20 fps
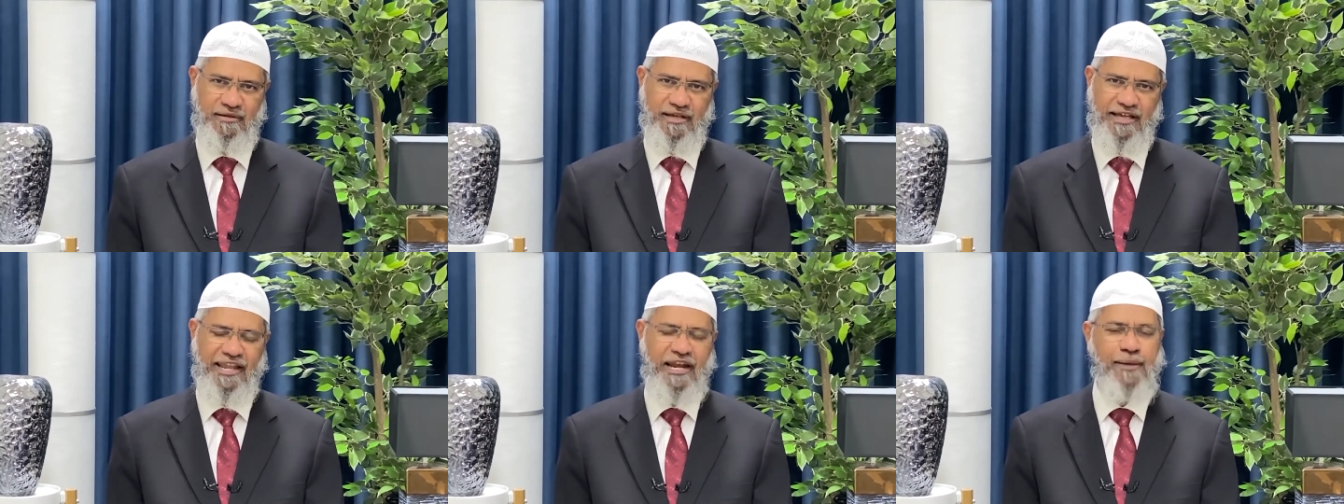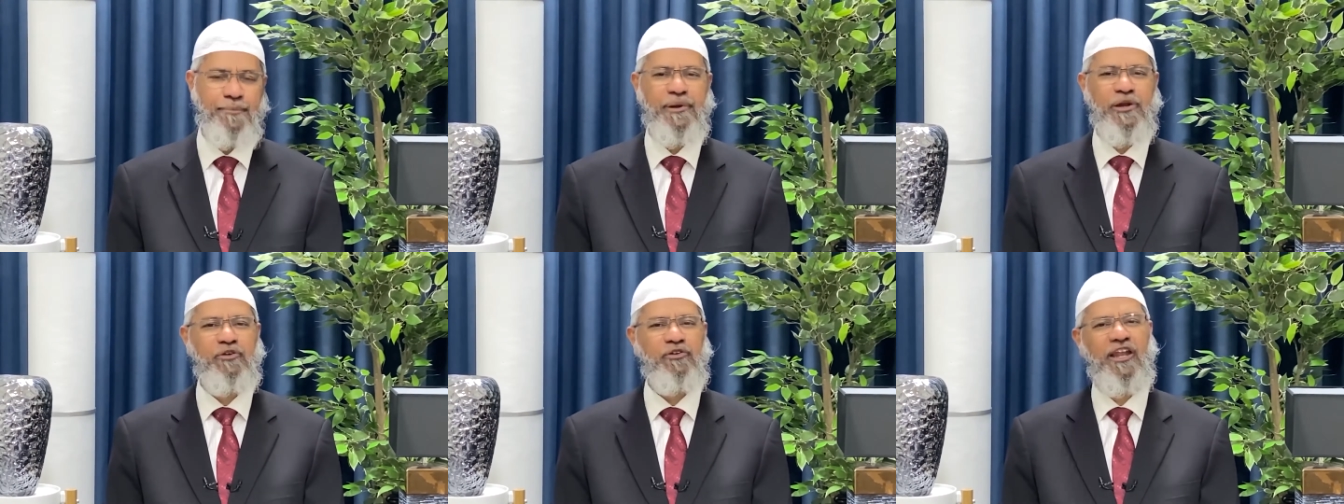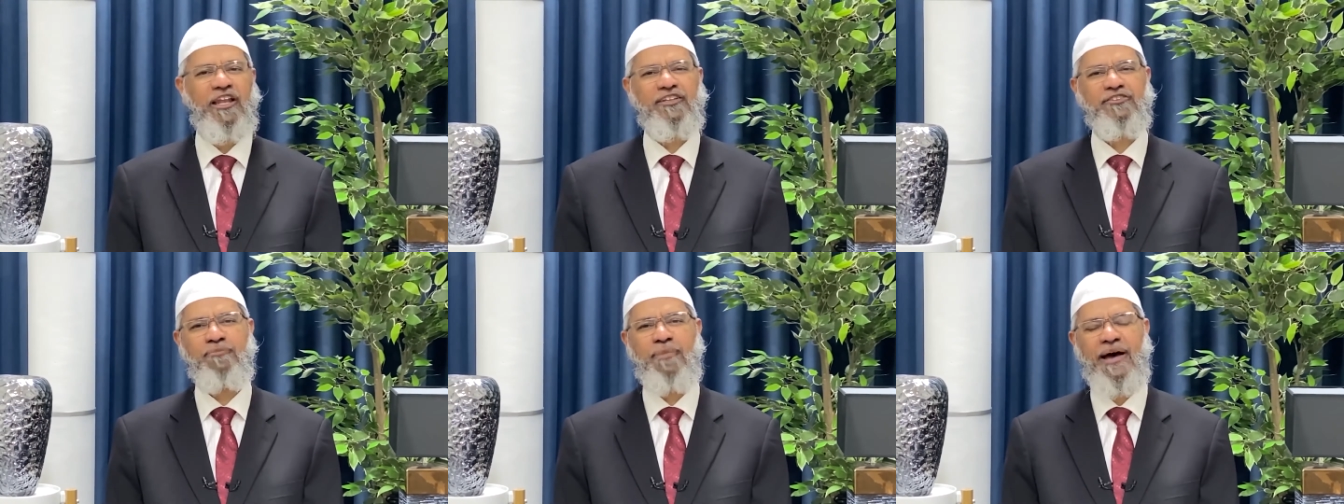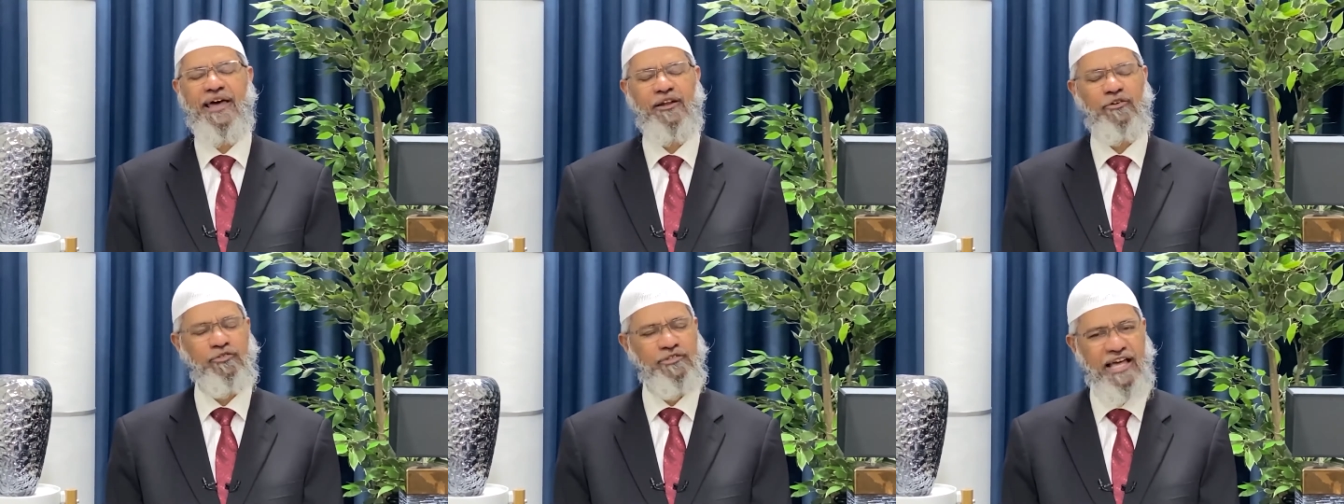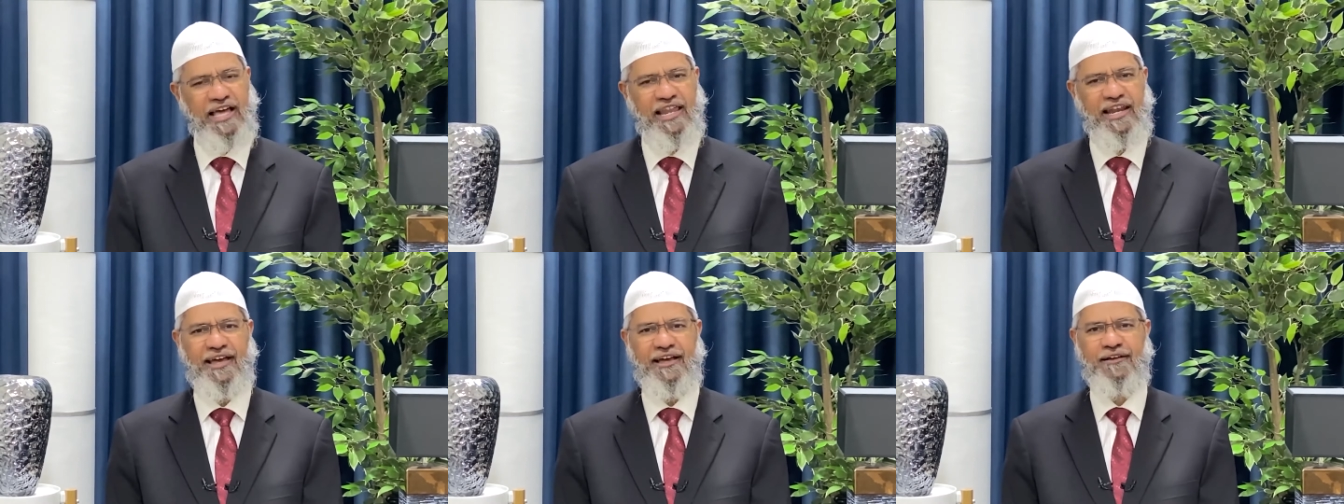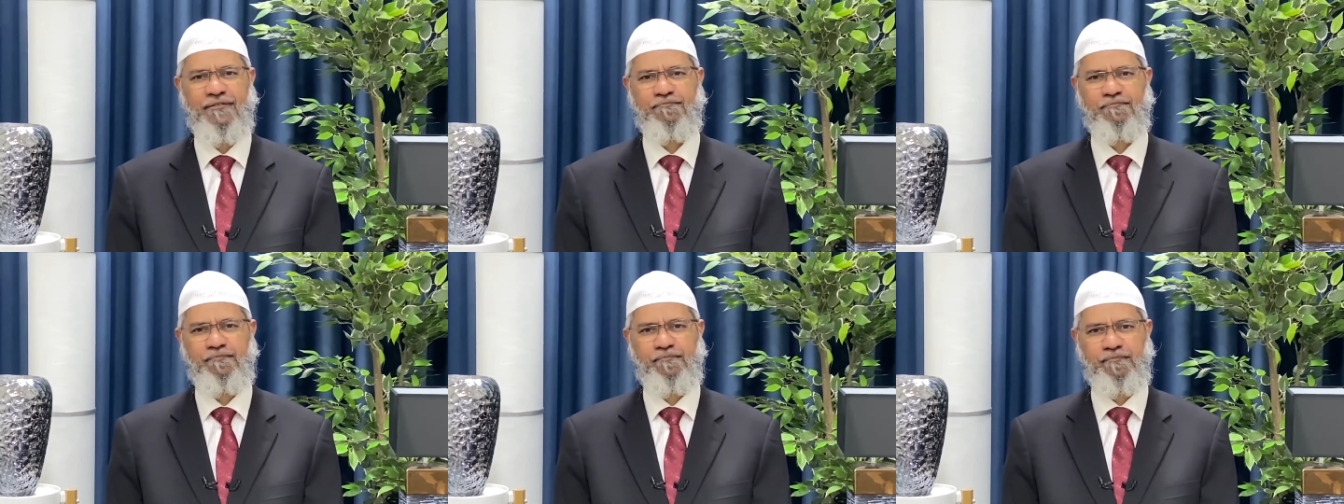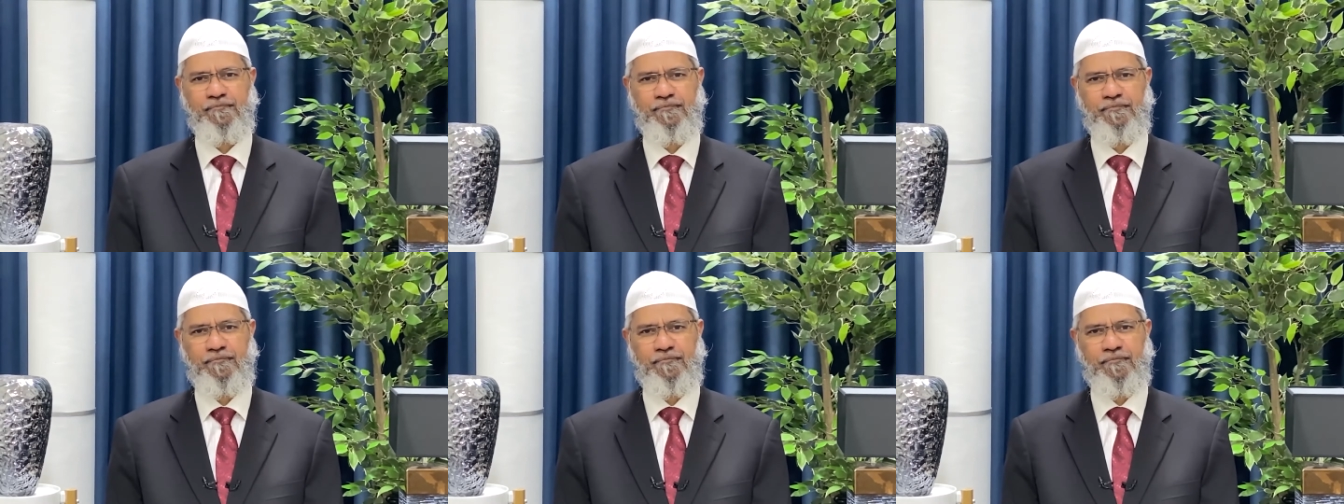And I pray to Allah subhanahu wa ta'ala
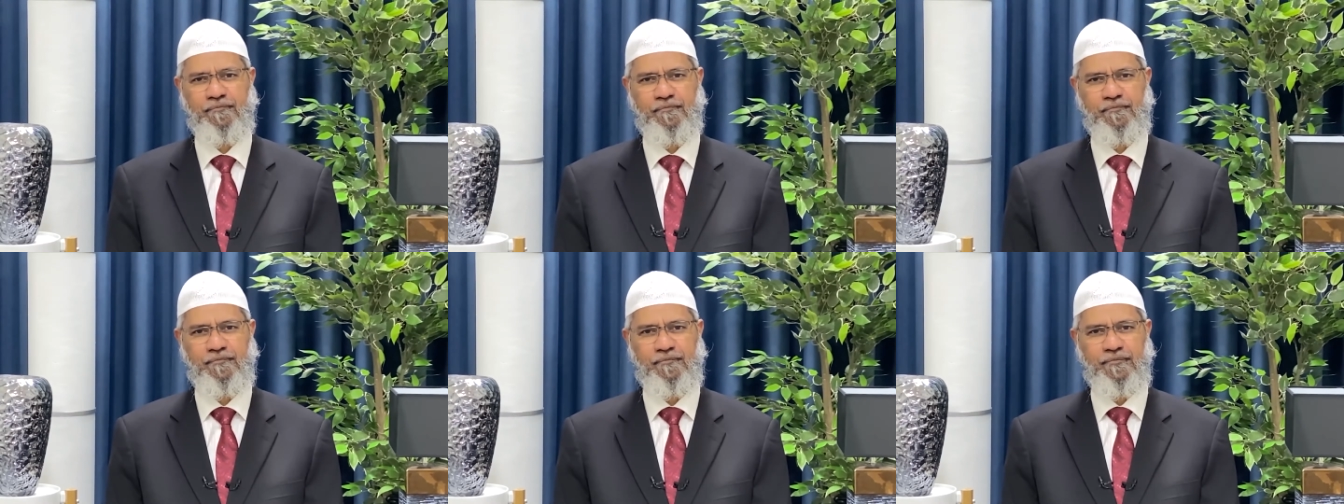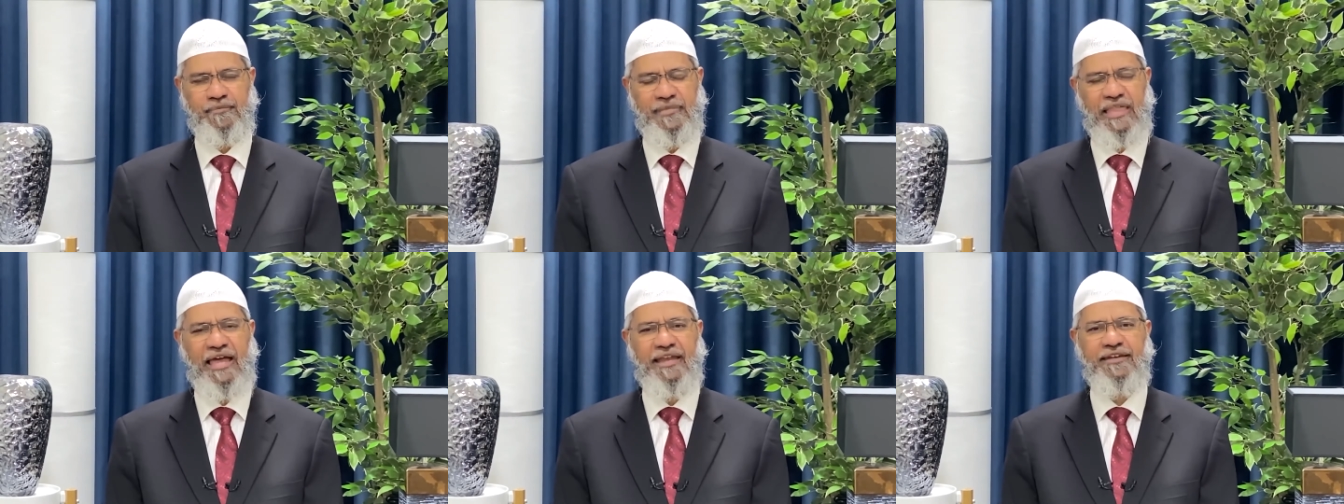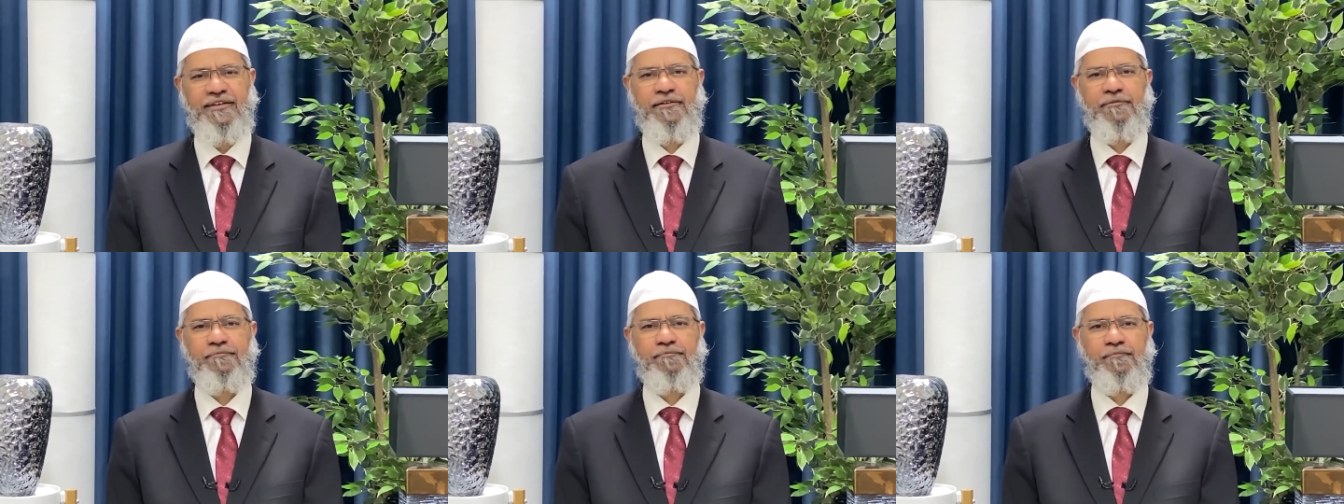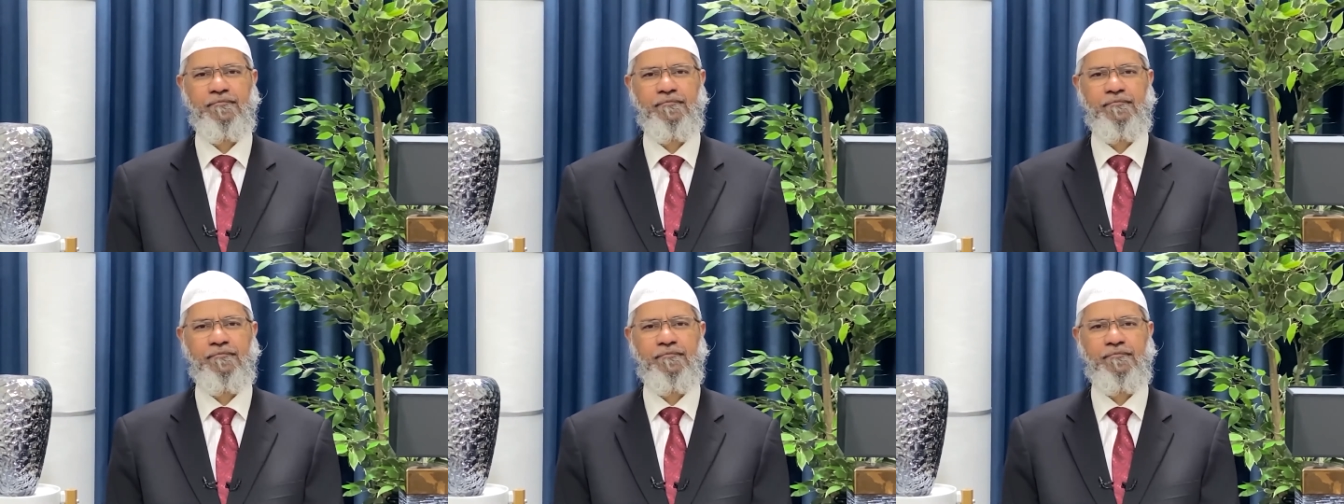that